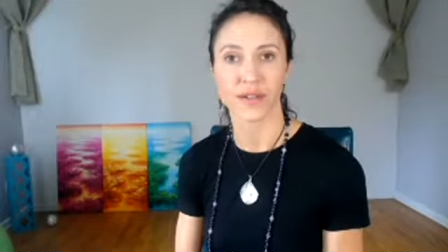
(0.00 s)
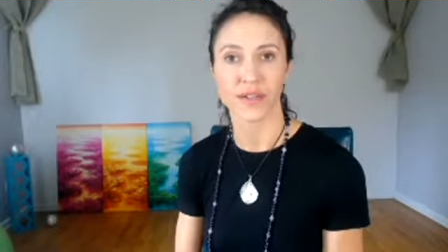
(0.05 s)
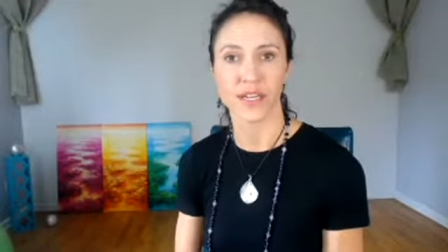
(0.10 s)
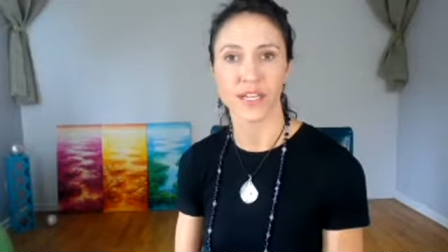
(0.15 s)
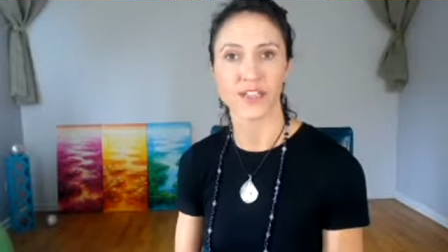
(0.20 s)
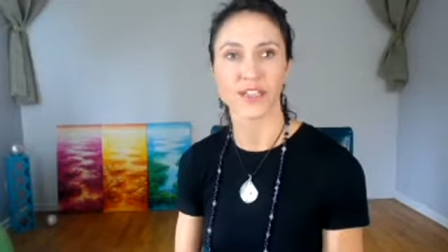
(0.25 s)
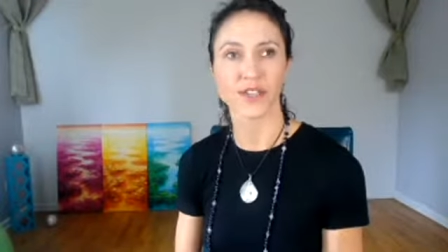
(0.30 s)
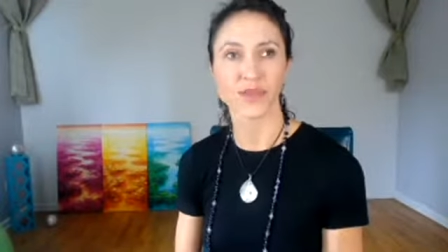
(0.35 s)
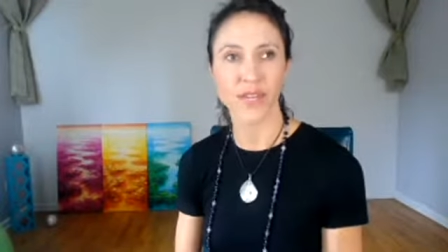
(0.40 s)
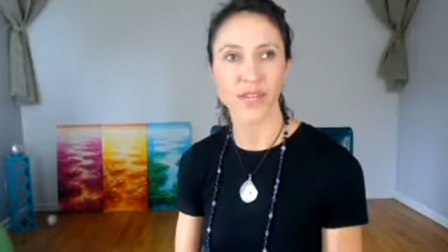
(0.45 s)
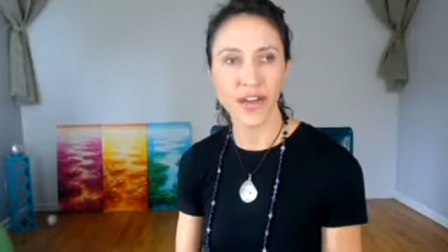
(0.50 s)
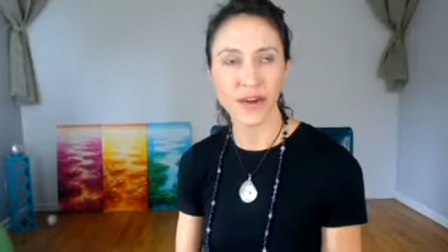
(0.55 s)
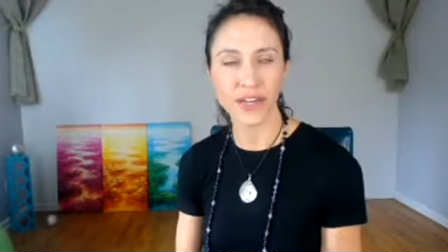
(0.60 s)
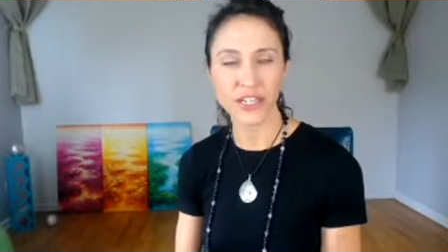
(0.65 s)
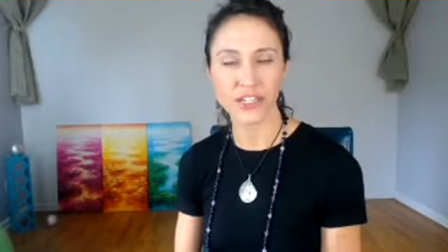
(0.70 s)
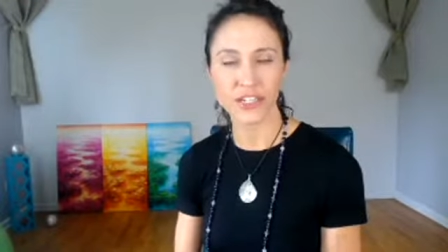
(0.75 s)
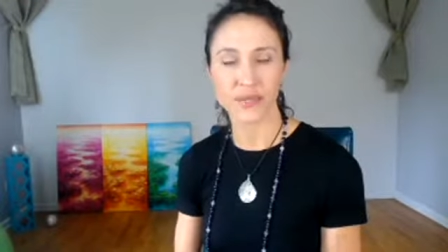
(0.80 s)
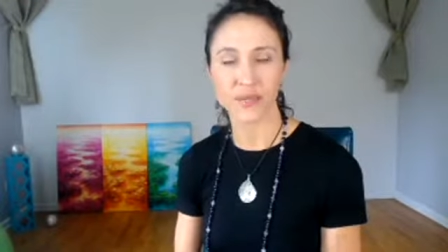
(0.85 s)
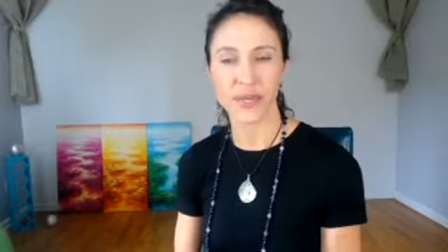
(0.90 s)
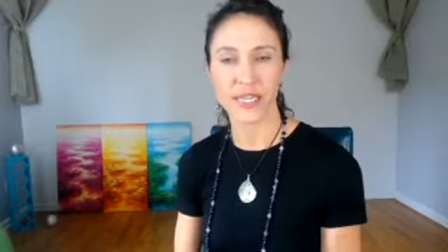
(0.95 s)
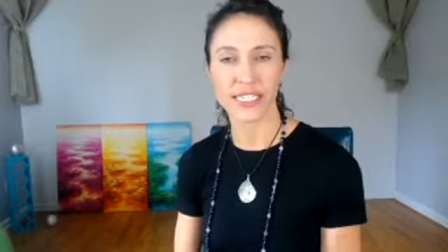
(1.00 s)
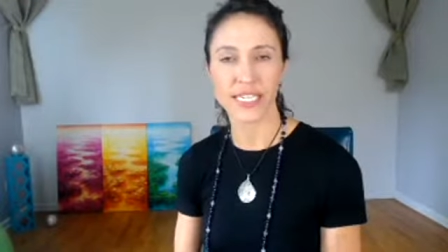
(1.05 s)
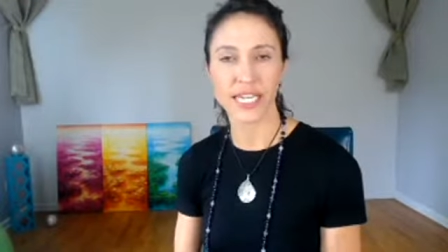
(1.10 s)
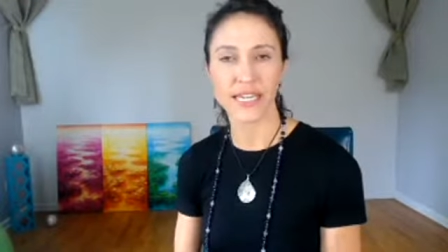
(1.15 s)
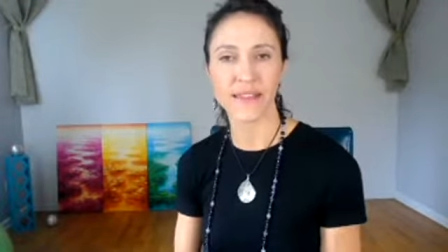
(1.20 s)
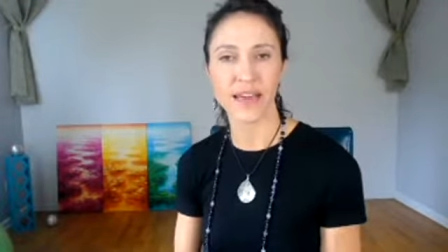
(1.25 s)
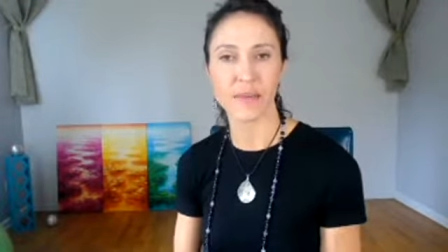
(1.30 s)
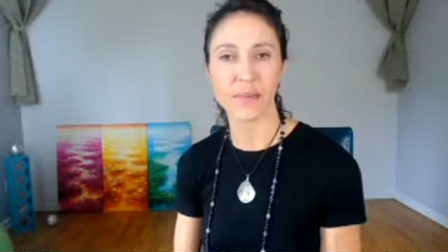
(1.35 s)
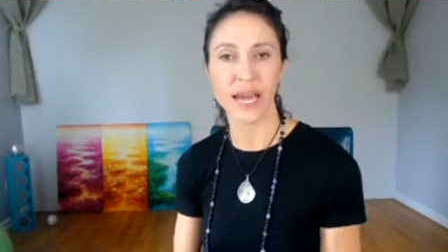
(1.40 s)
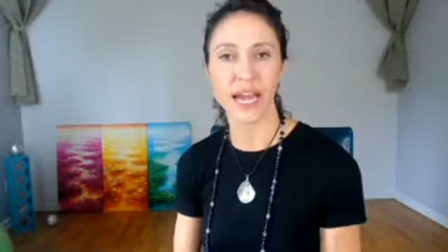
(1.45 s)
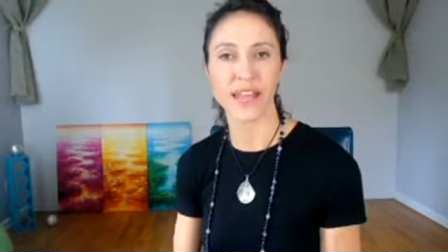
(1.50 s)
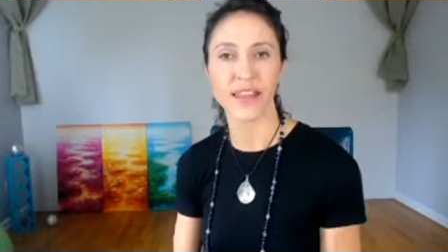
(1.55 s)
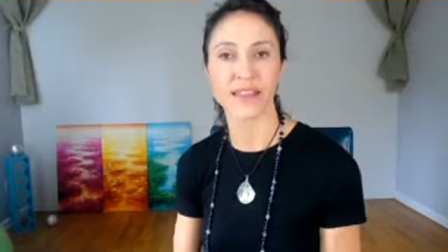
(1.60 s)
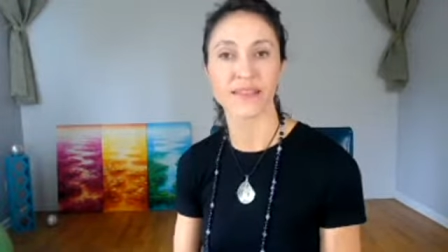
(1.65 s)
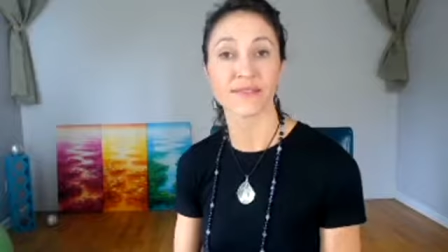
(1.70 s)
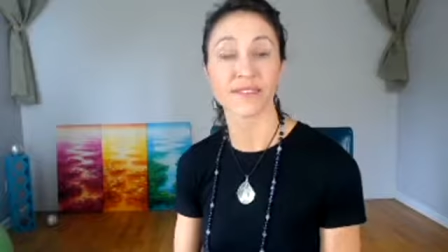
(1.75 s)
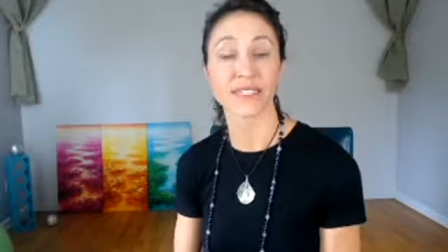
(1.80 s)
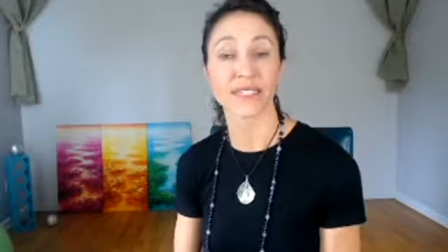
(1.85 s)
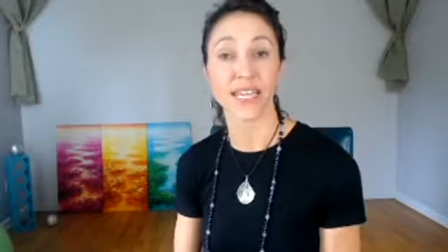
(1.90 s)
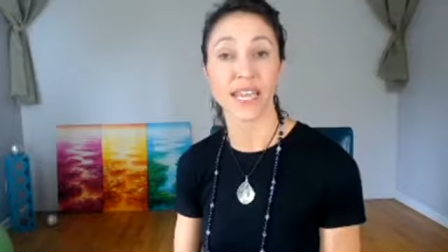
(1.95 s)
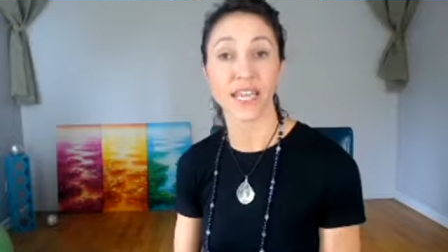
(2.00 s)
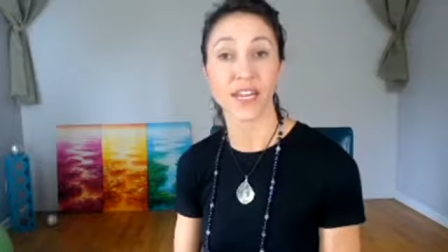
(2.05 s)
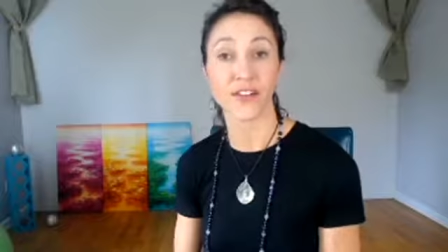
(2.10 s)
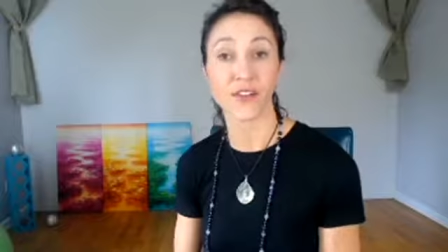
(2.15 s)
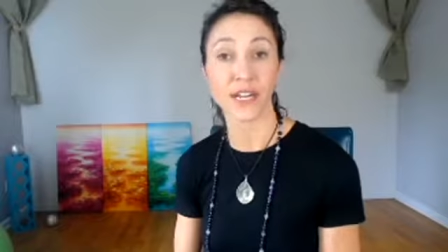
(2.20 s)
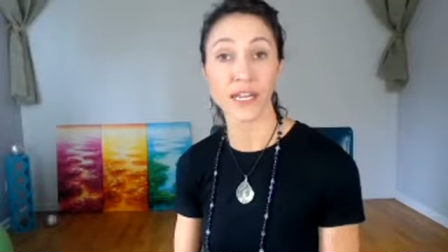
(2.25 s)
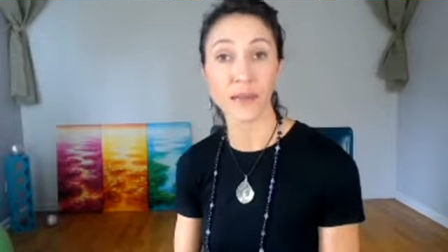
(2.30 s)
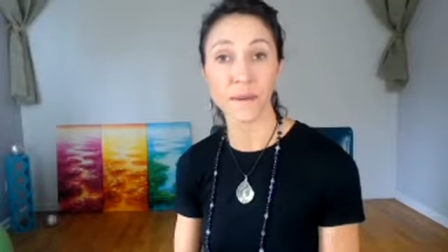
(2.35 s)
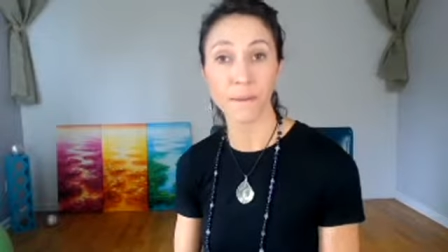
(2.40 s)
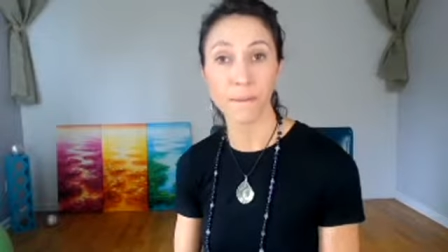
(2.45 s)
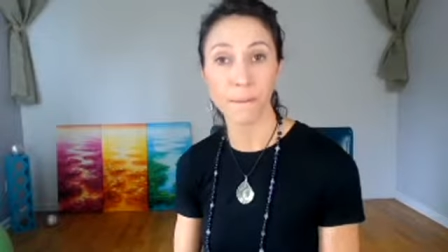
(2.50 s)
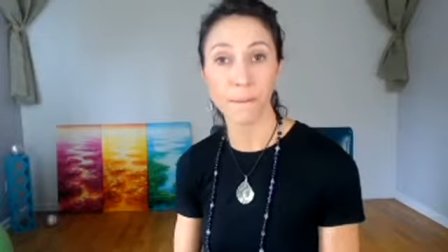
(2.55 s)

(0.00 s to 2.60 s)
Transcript: And so now I just maintain that path of integrity,